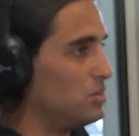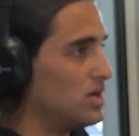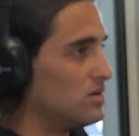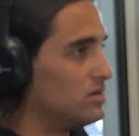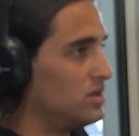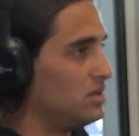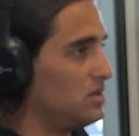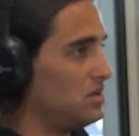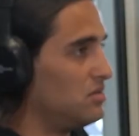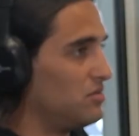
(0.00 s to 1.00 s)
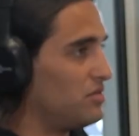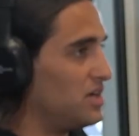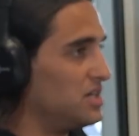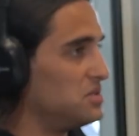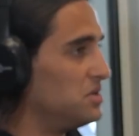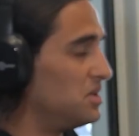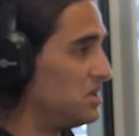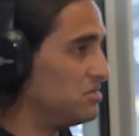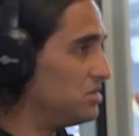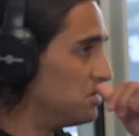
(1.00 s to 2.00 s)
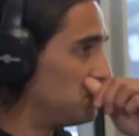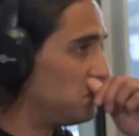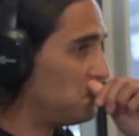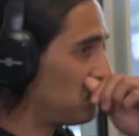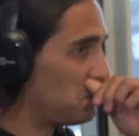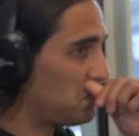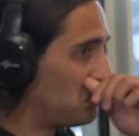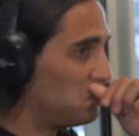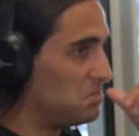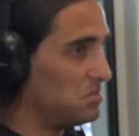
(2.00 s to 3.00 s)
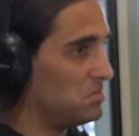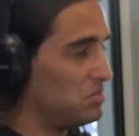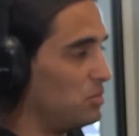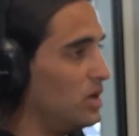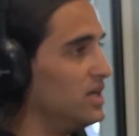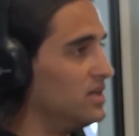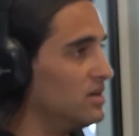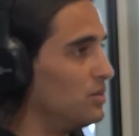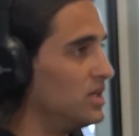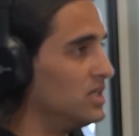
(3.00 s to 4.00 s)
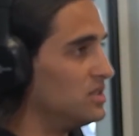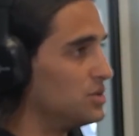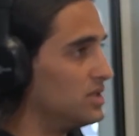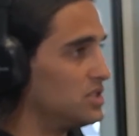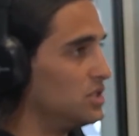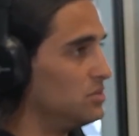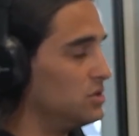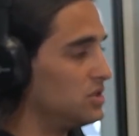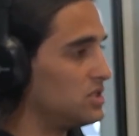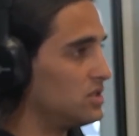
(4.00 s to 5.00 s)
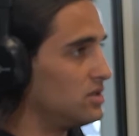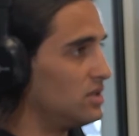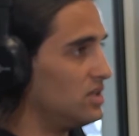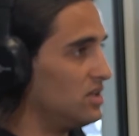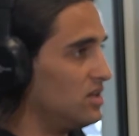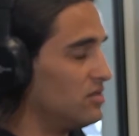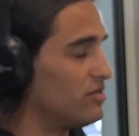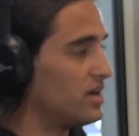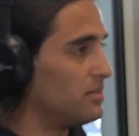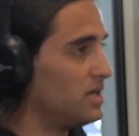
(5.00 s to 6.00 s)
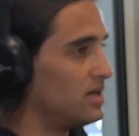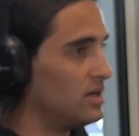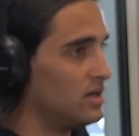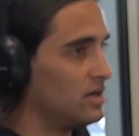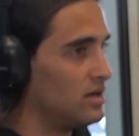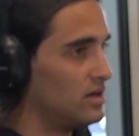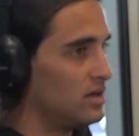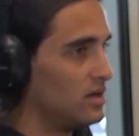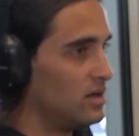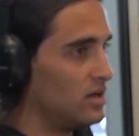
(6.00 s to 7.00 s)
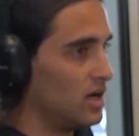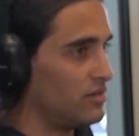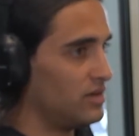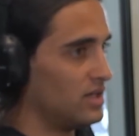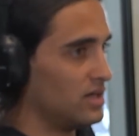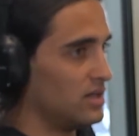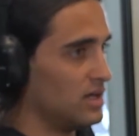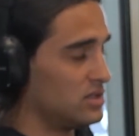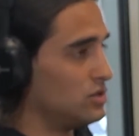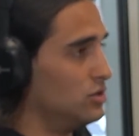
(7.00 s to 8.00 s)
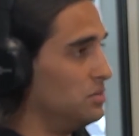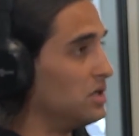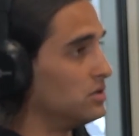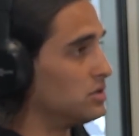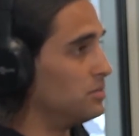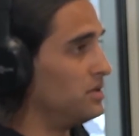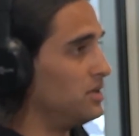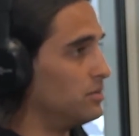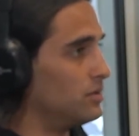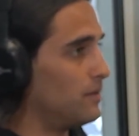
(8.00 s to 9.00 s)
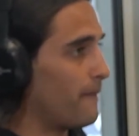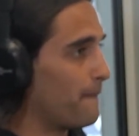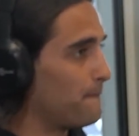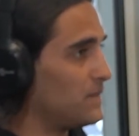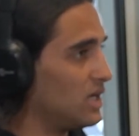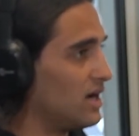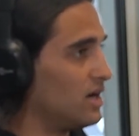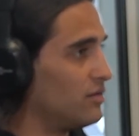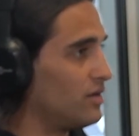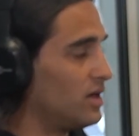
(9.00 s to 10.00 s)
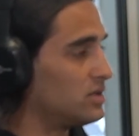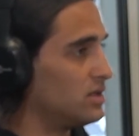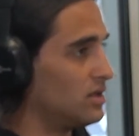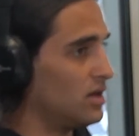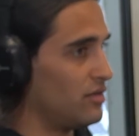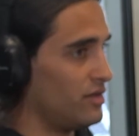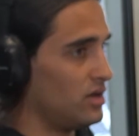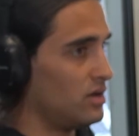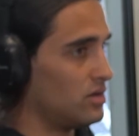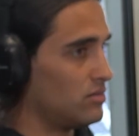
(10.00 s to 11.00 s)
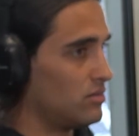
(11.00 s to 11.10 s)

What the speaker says: well. It didn't faze me. I never went into it too much, and it didn't affect me. And I think that's good, because some people it can affect, and I think